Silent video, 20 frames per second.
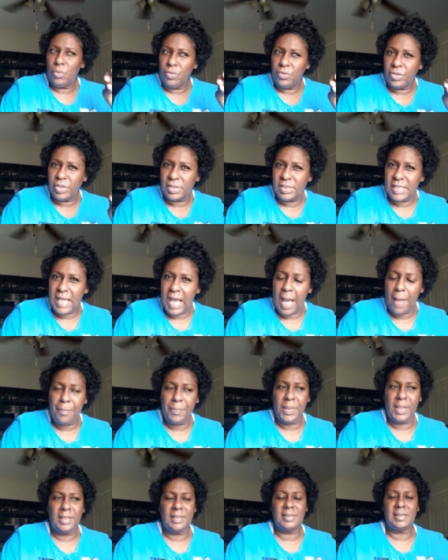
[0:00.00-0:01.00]
The
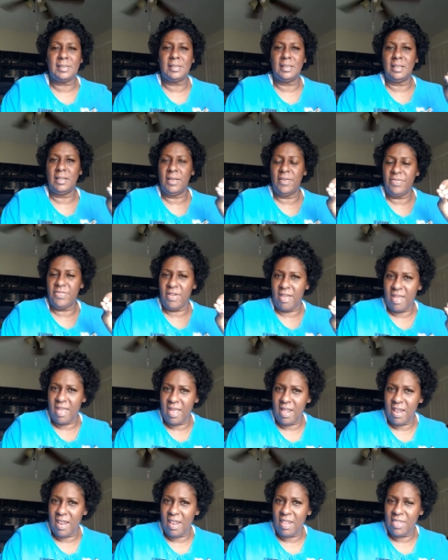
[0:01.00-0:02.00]
topics, the
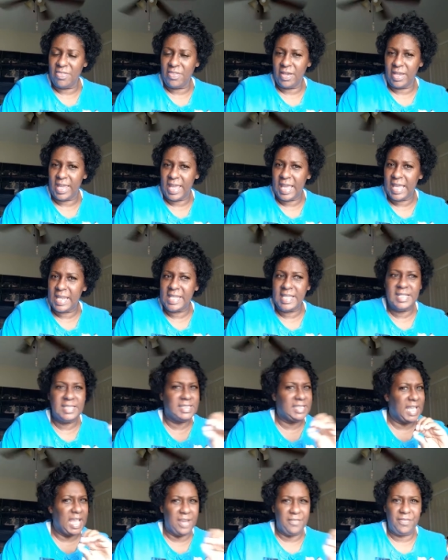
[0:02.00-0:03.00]
head, the
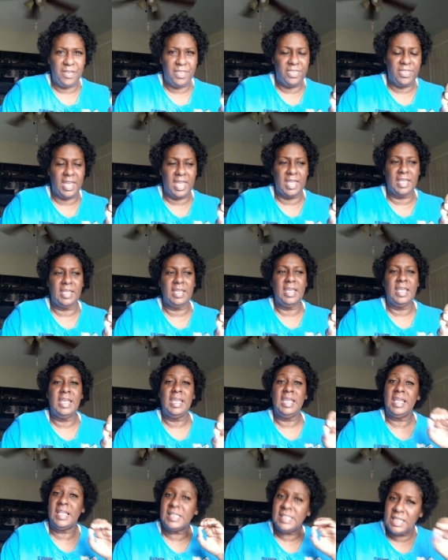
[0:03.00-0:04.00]
headings, everything
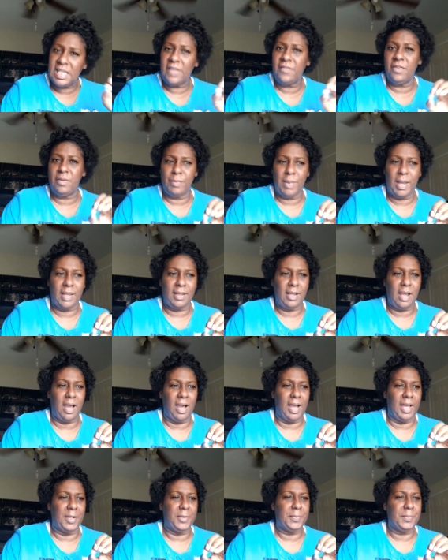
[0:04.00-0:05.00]
is given by
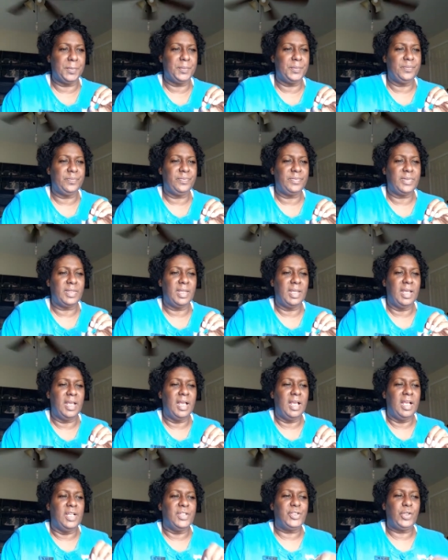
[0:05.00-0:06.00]
God.
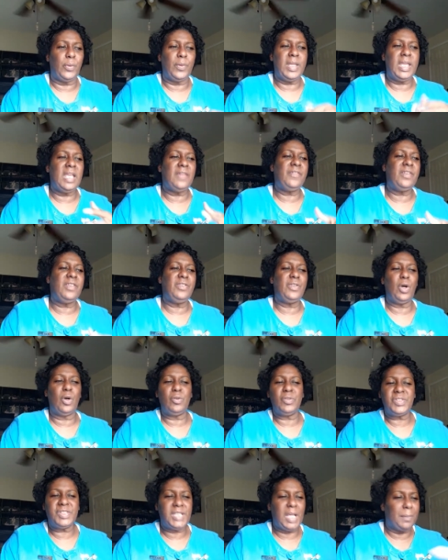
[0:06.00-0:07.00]
So even
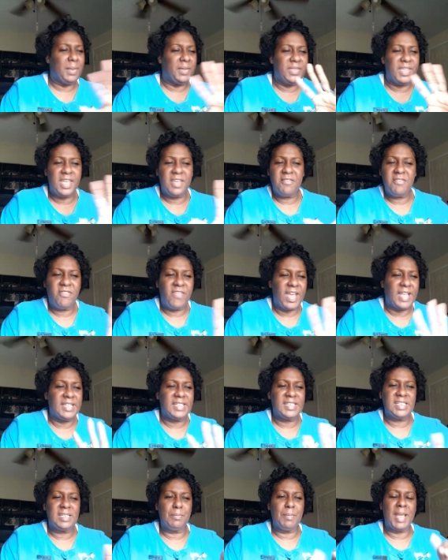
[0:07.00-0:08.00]
though some of the
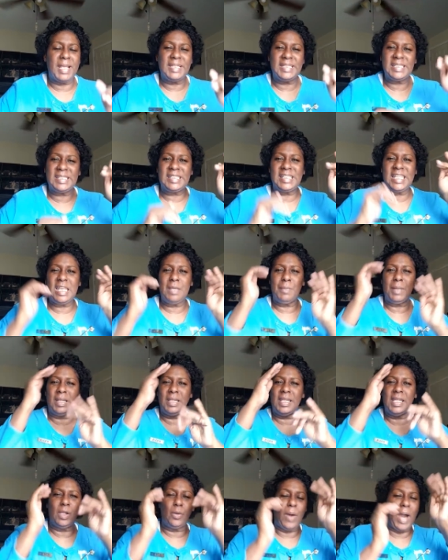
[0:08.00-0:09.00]
events may seem a
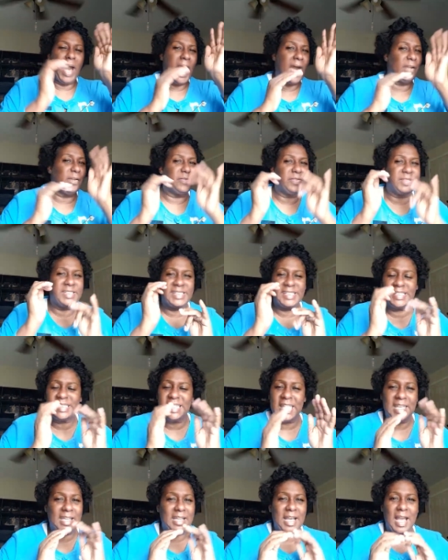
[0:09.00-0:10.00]
little out of
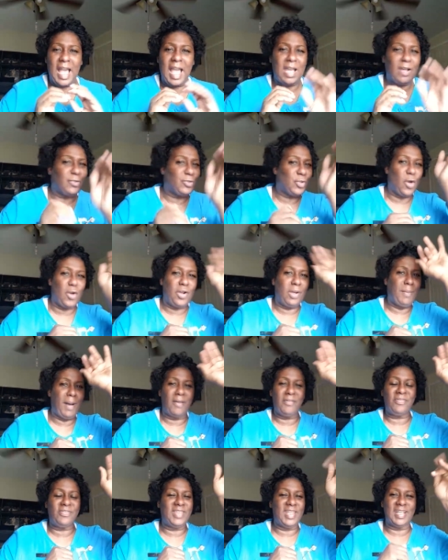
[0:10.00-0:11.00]
sync, I'll talk
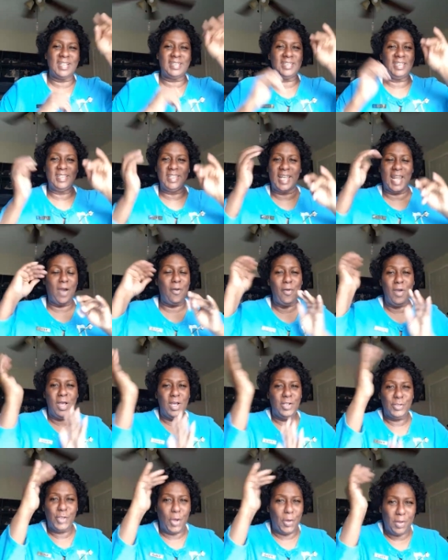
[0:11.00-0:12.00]
about this and then I'll
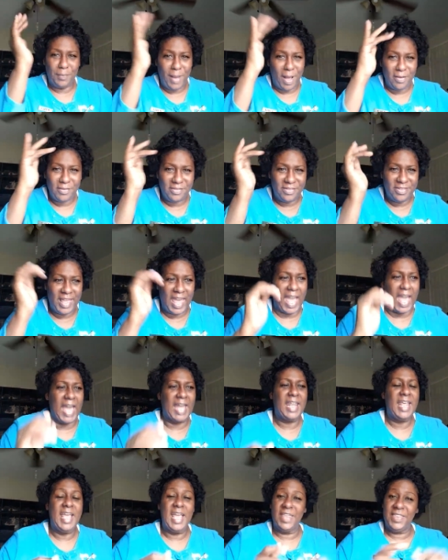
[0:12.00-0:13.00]
talk about
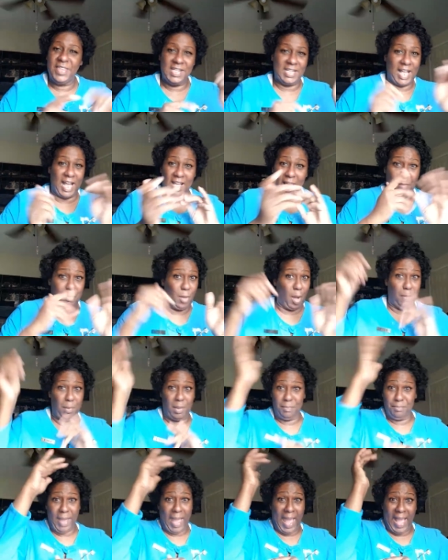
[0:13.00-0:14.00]
that, and then look like I'm
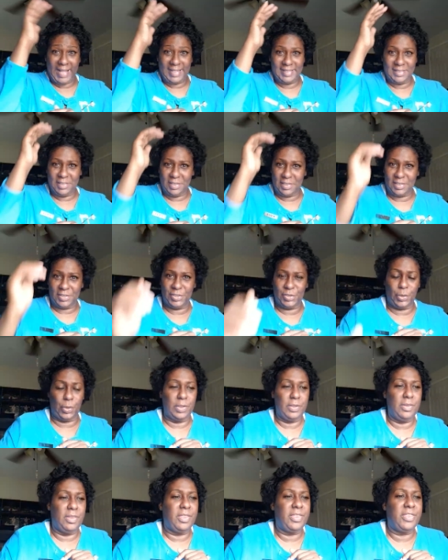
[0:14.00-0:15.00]
coming back to a
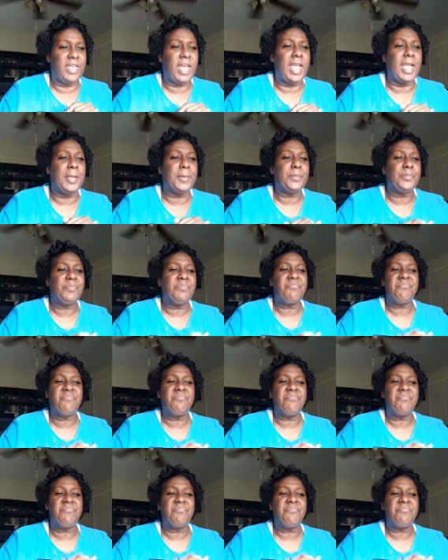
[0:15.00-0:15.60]
certain thing.